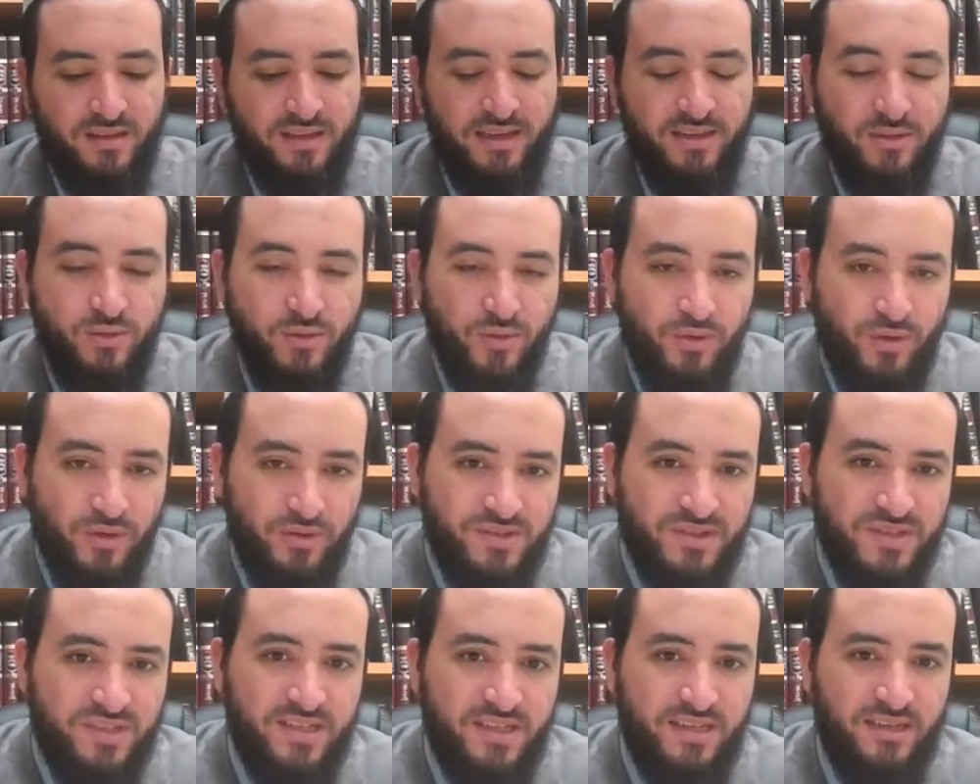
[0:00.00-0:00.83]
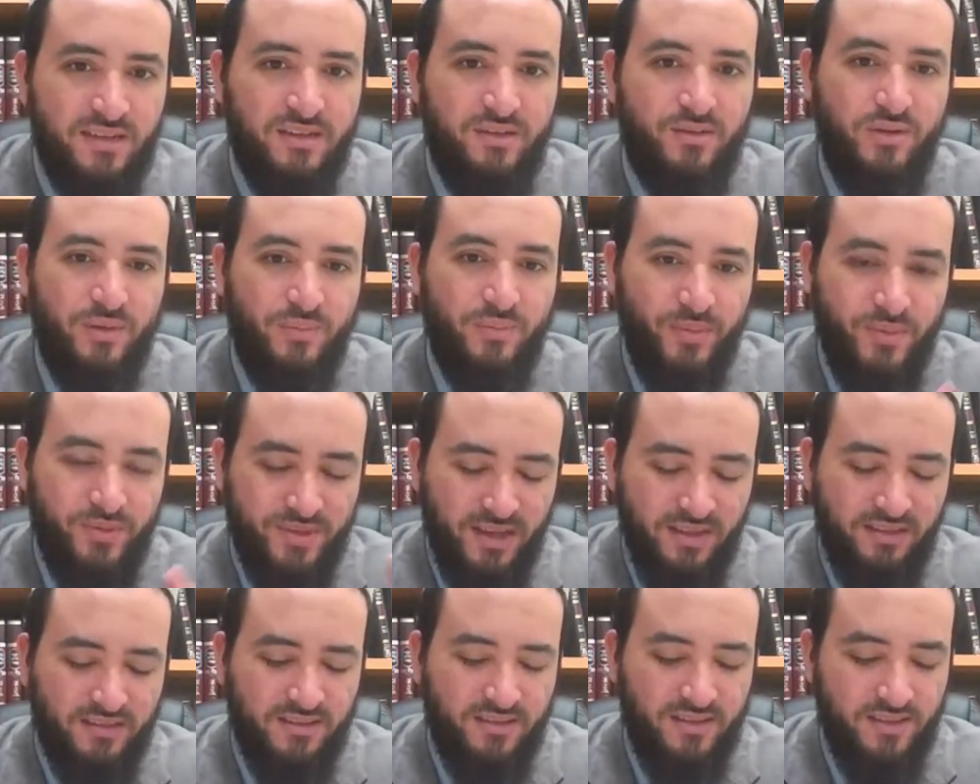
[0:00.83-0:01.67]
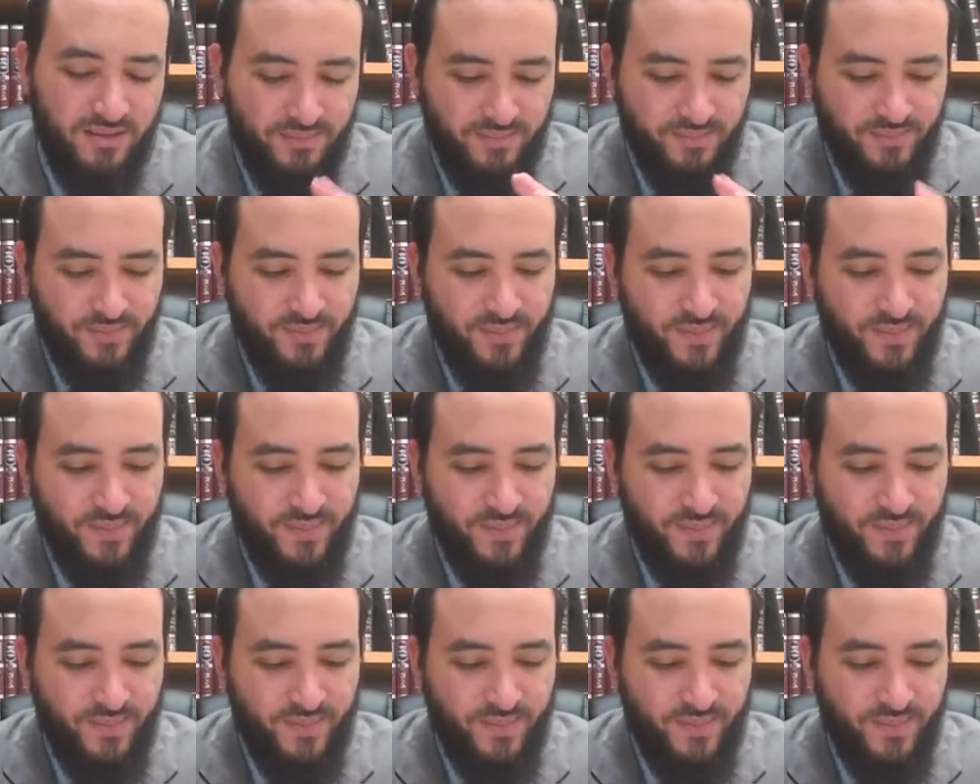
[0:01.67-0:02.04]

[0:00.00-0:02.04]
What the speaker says: And you conceal it, you are protecting it.